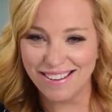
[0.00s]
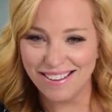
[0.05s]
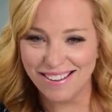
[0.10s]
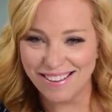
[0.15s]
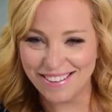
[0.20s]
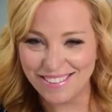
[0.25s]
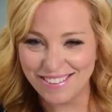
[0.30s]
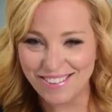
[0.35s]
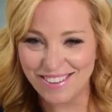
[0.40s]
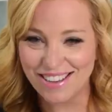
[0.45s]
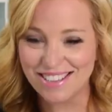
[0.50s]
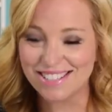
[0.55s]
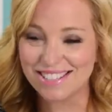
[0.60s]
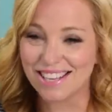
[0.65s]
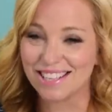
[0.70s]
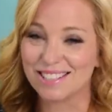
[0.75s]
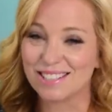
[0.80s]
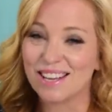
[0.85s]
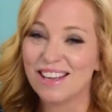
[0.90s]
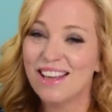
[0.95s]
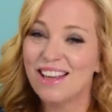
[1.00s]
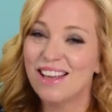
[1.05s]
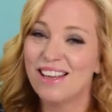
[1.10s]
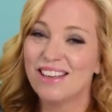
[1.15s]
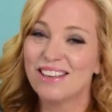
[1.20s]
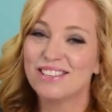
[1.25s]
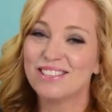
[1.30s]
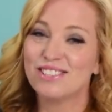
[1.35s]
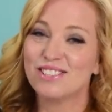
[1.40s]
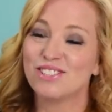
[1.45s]
You guys, that's
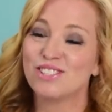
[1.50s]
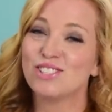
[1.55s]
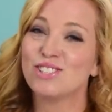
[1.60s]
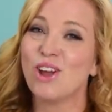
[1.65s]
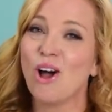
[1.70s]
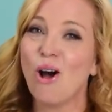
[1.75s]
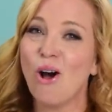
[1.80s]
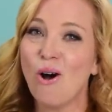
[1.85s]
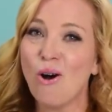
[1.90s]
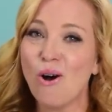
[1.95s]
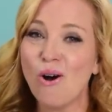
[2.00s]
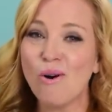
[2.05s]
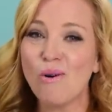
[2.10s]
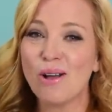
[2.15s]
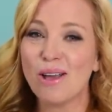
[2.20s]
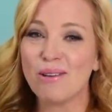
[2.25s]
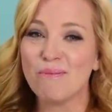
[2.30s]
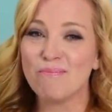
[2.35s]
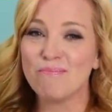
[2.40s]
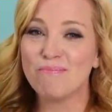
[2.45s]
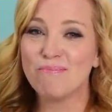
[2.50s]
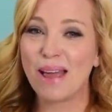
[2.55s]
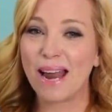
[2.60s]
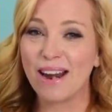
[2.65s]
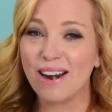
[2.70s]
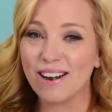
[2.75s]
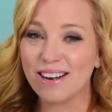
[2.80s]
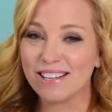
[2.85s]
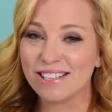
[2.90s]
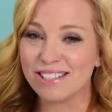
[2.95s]
so
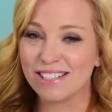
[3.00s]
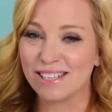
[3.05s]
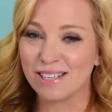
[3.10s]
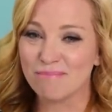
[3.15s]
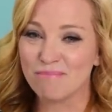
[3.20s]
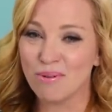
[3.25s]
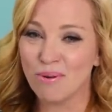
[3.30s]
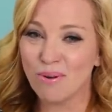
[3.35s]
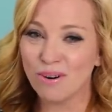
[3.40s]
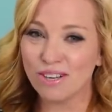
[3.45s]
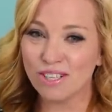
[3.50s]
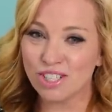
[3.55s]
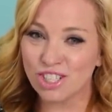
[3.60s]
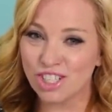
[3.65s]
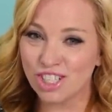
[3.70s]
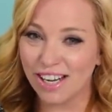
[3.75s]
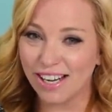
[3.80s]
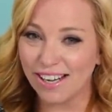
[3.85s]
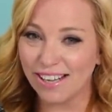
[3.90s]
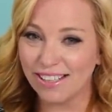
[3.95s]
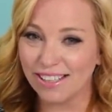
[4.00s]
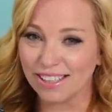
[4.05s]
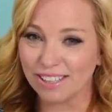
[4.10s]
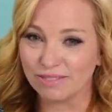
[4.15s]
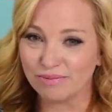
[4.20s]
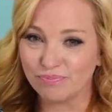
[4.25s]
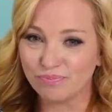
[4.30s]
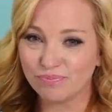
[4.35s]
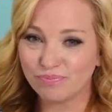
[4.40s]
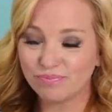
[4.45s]
embarrassing. Poor
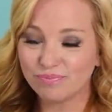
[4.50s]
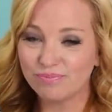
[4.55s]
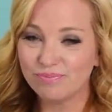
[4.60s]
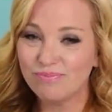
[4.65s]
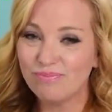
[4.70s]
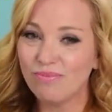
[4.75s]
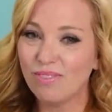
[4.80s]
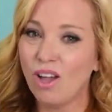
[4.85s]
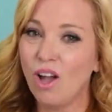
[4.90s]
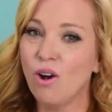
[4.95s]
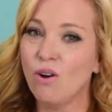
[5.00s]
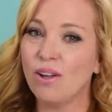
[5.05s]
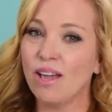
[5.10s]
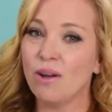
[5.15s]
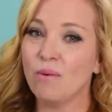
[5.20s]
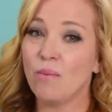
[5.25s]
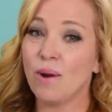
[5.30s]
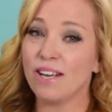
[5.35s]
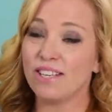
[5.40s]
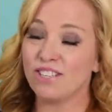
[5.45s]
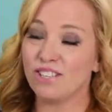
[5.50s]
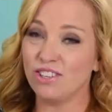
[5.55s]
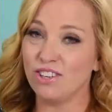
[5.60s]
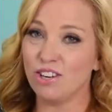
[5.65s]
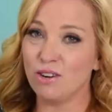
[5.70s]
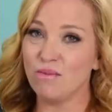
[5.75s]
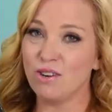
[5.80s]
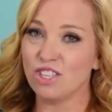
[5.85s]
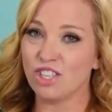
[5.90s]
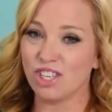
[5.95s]
Shannon. Okay, wait till you
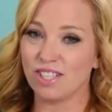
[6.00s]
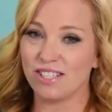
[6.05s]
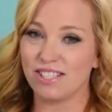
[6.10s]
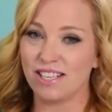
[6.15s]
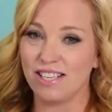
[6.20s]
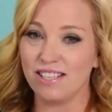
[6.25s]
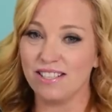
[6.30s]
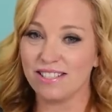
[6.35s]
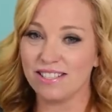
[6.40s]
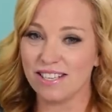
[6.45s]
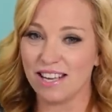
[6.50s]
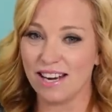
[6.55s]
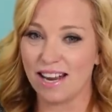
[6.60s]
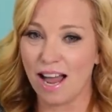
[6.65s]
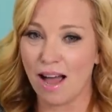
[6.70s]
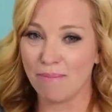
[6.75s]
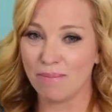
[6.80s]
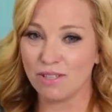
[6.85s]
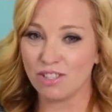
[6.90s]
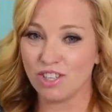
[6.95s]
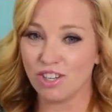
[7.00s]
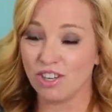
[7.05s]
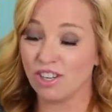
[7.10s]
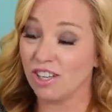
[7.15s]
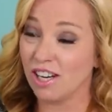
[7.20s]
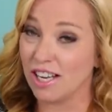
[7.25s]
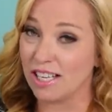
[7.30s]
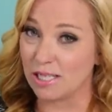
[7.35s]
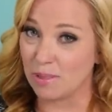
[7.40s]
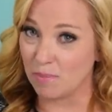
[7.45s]
hear what Justine said happened to her
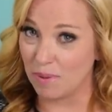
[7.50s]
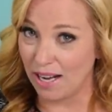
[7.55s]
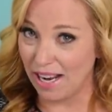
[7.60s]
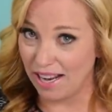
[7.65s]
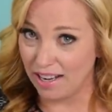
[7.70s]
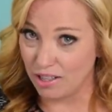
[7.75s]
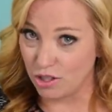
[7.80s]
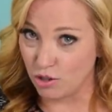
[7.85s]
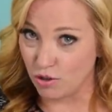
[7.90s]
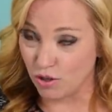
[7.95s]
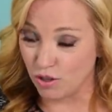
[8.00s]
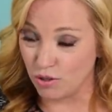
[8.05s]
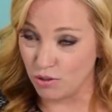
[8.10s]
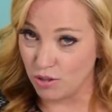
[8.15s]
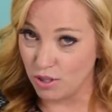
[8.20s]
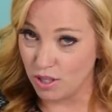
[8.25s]
husband, Andrew.